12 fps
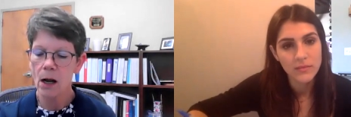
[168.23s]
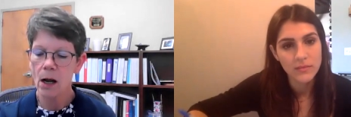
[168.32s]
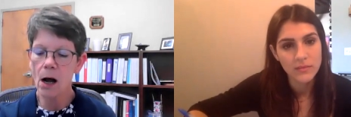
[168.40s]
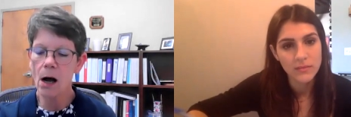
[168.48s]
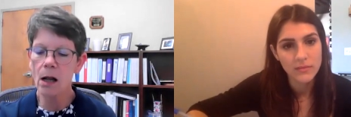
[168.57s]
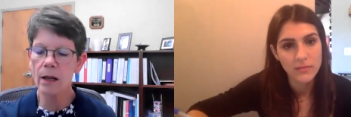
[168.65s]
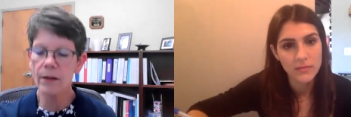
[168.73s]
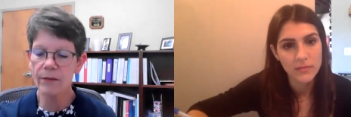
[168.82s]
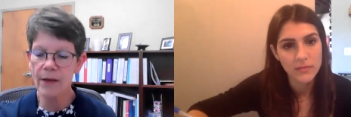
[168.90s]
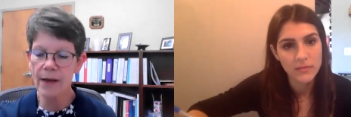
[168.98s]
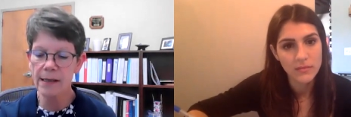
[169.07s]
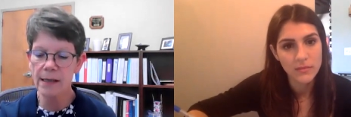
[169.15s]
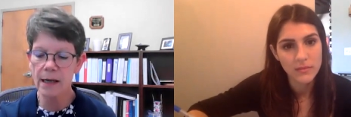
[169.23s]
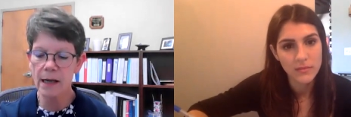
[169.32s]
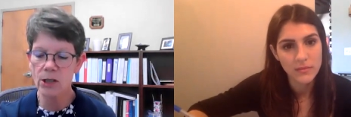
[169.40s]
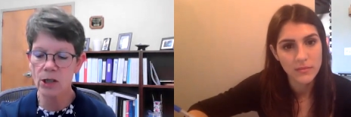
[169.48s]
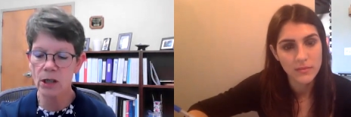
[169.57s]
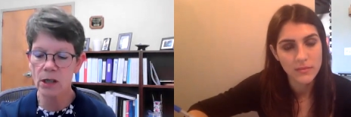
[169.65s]
Speaker 1: all of the
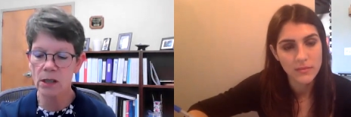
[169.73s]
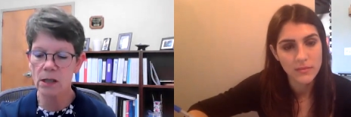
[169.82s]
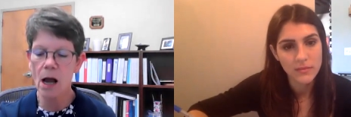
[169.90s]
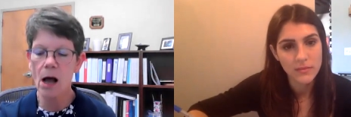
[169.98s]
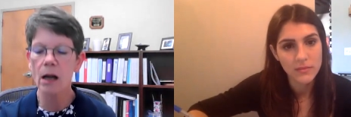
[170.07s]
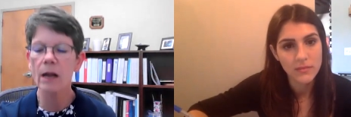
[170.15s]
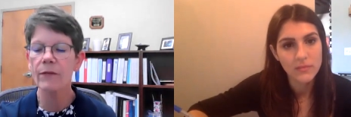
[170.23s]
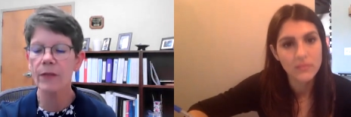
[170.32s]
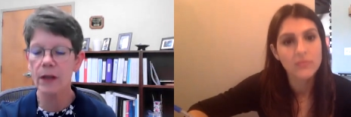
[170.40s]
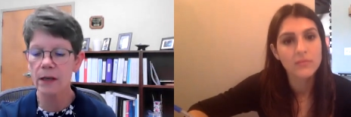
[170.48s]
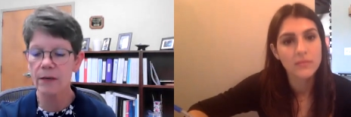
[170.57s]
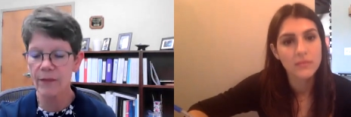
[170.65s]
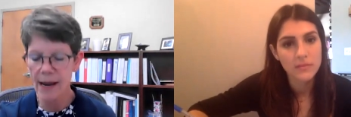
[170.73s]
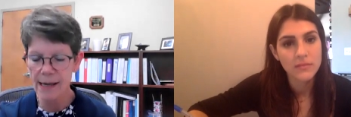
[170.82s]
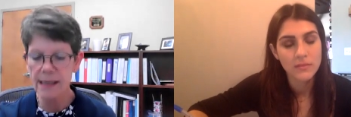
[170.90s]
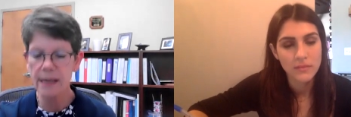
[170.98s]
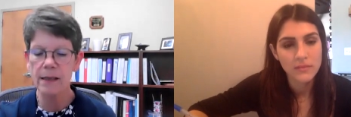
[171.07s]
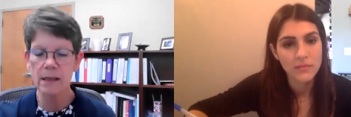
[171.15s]
vaccination, all of the
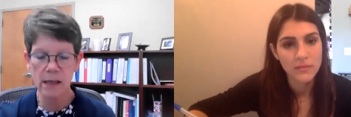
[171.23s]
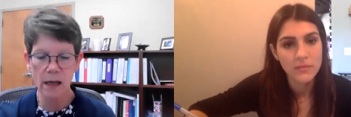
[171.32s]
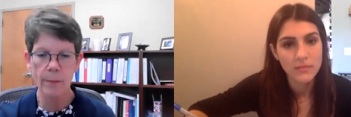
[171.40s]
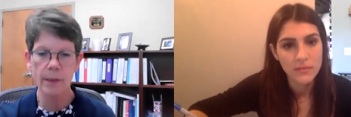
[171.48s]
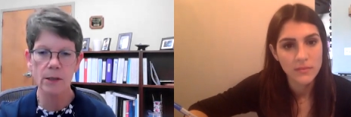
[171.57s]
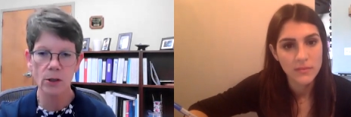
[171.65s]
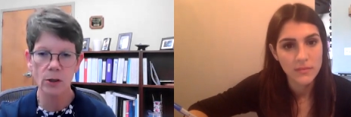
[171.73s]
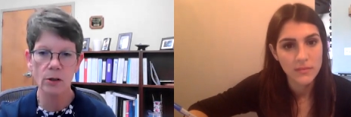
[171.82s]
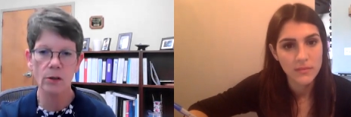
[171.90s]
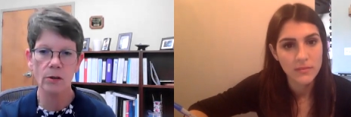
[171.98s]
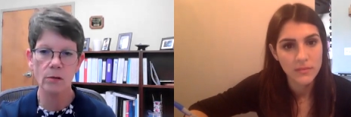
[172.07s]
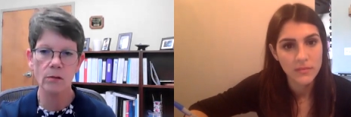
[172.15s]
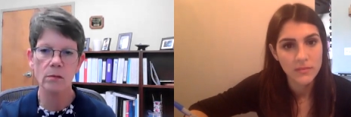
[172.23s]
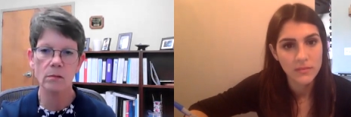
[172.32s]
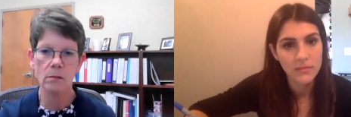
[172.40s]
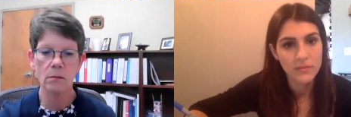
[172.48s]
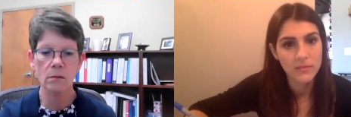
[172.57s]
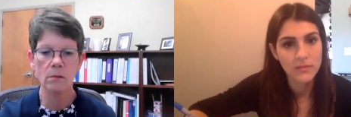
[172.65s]
vaccine that's coming to
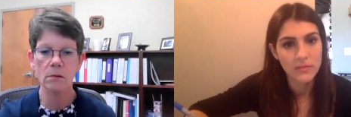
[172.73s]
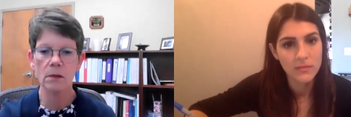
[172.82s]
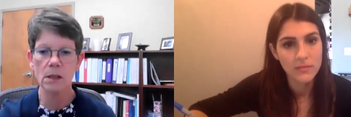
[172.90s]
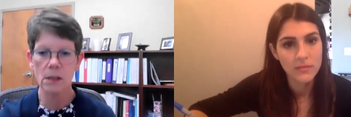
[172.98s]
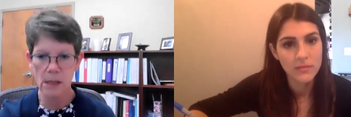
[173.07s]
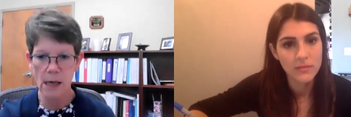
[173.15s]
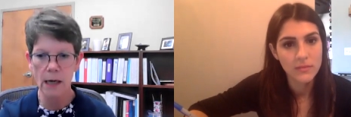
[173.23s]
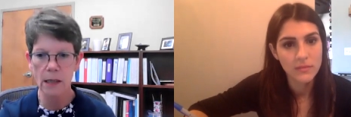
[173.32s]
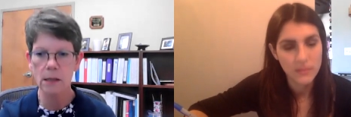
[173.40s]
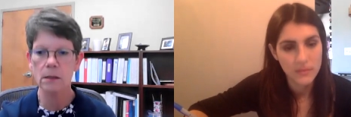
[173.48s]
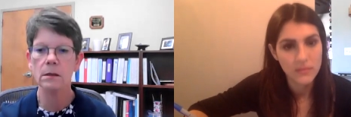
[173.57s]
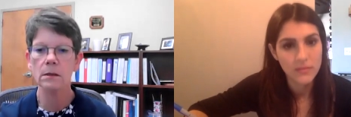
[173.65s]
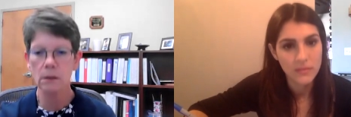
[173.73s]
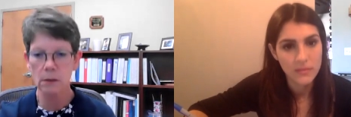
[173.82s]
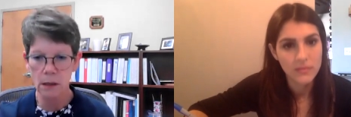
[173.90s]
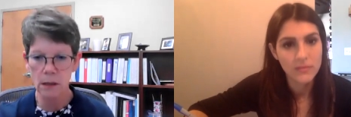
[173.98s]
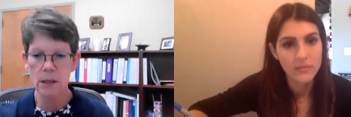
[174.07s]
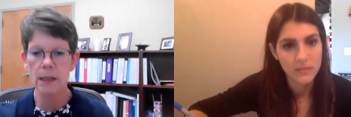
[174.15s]
the state
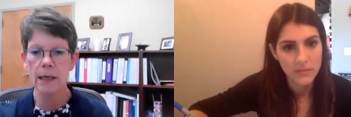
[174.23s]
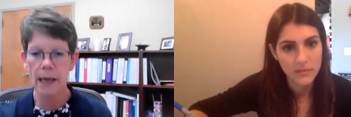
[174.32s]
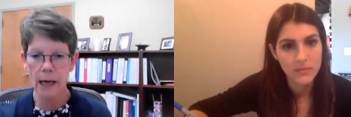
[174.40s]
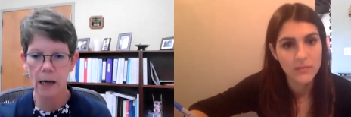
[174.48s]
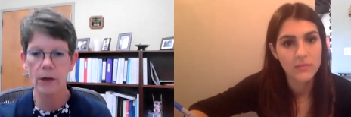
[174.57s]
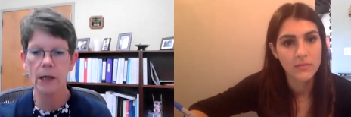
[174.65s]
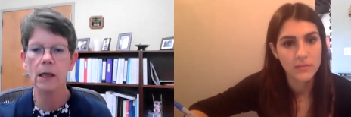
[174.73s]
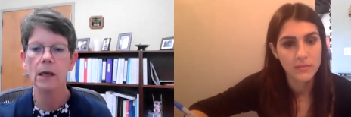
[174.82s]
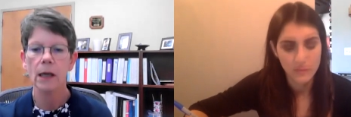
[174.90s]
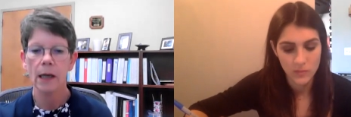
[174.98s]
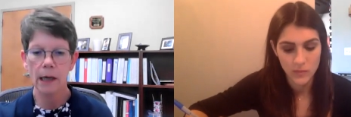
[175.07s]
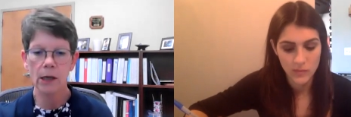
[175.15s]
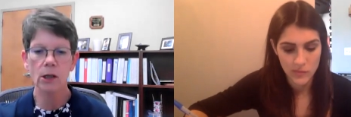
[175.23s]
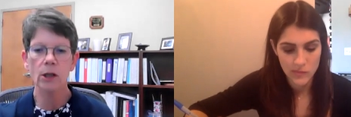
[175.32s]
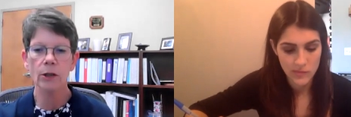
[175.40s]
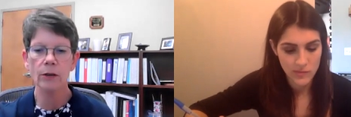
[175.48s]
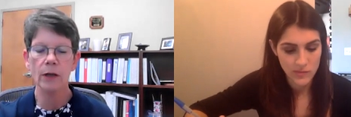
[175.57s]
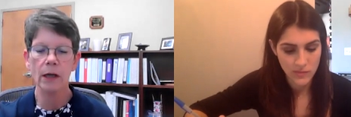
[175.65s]
and to the county,
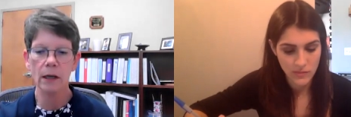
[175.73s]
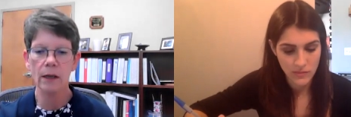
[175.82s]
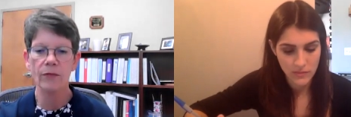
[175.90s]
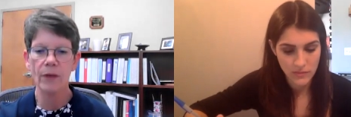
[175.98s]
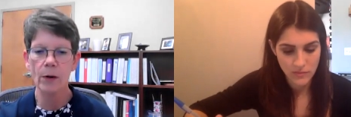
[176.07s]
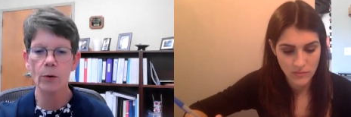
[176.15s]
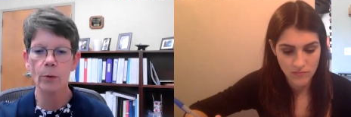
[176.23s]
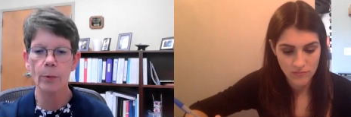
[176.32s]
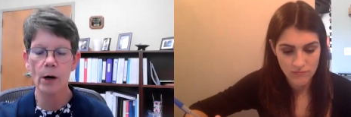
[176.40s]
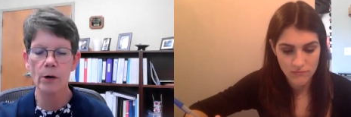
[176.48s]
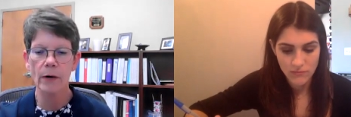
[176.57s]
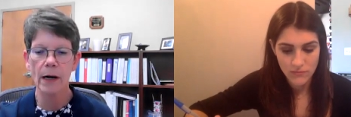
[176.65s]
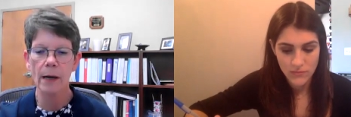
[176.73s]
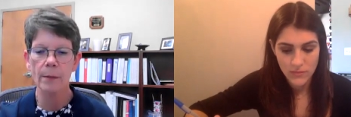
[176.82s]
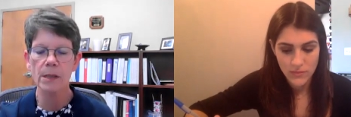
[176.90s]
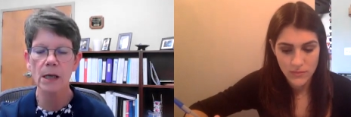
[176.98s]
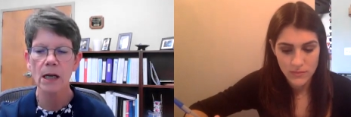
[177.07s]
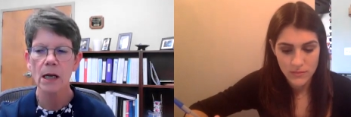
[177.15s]
including the federal
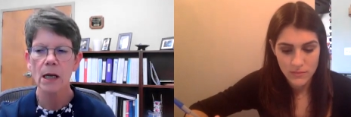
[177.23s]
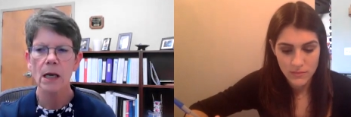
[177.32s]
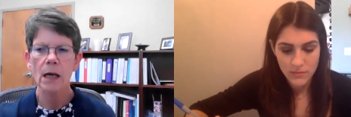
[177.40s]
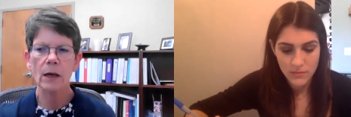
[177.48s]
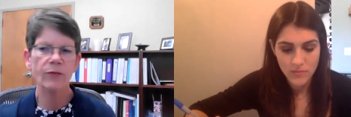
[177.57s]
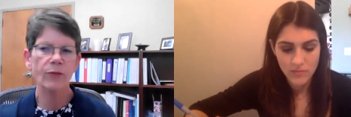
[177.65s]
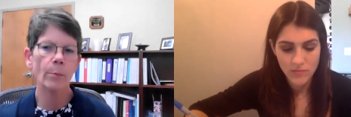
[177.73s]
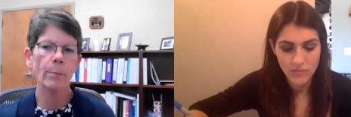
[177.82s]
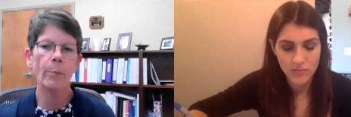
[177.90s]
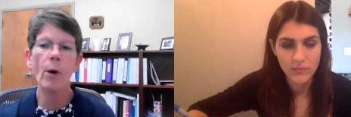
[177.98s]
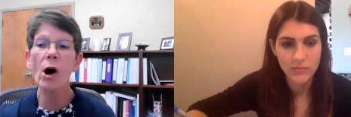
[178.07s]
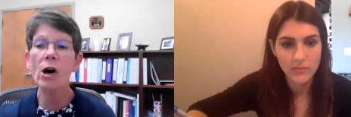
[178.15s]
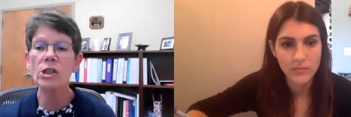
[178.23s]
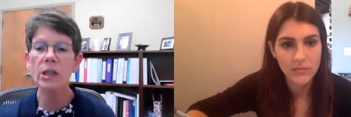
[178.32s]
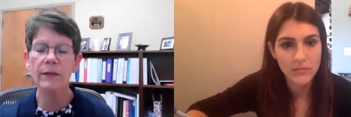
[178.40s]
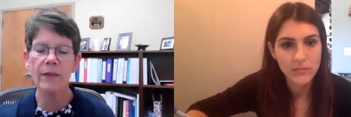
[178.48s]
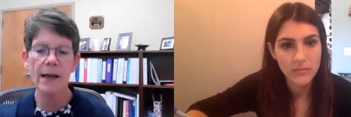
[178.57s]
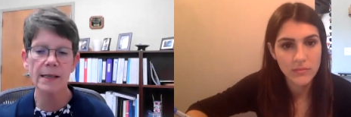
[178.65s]
programs. For partially
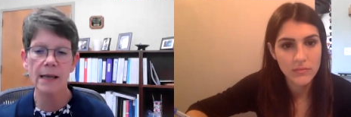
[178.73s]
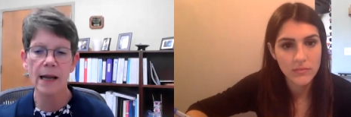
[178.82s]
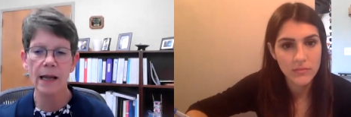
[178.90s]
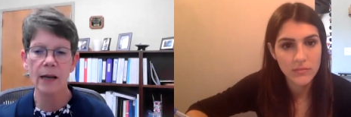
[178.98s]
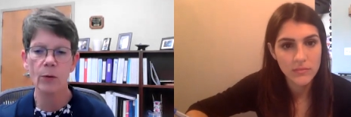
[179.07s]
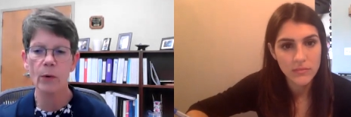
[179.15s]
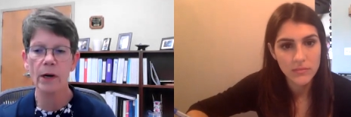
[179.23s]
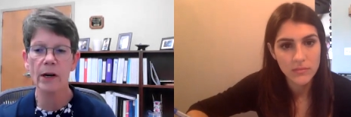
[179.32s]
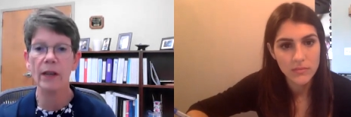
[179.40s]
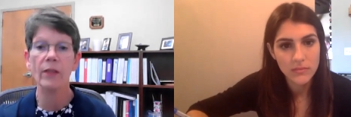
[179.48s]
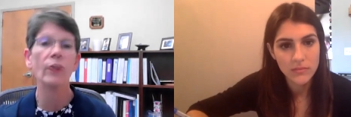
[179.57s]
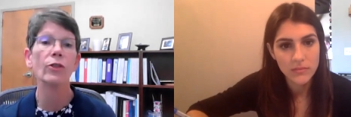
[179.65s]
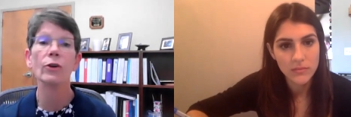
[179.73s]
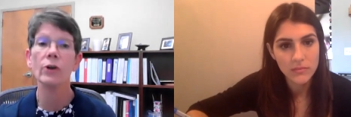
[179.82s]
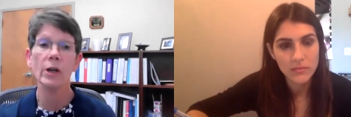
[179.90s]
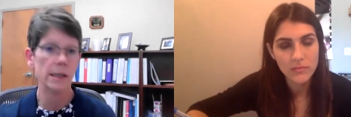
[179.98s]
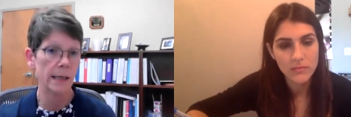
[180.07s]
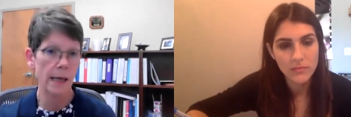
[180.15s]
vaccinated, we're in the
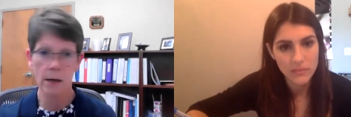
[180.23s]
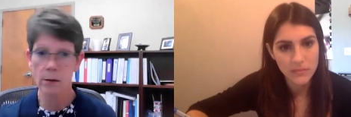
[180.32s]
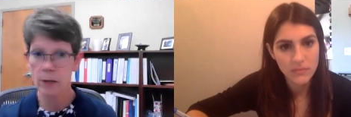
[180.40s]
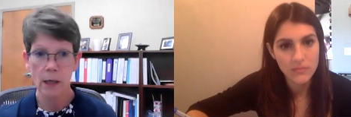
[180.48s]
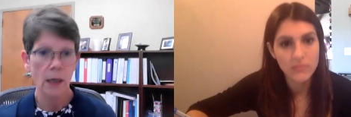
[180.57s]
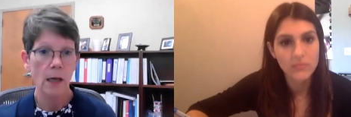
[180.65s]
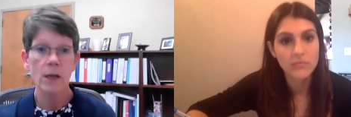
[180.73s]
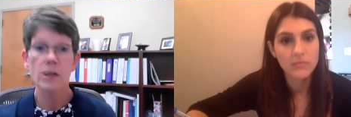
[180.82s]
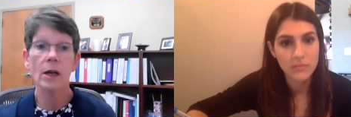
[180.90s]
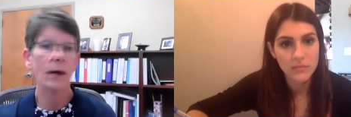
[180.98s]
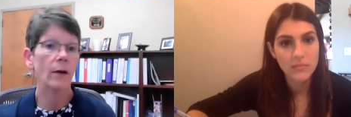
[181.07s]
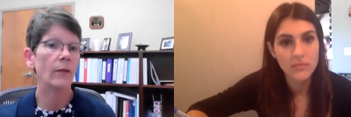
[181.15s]
30s now. So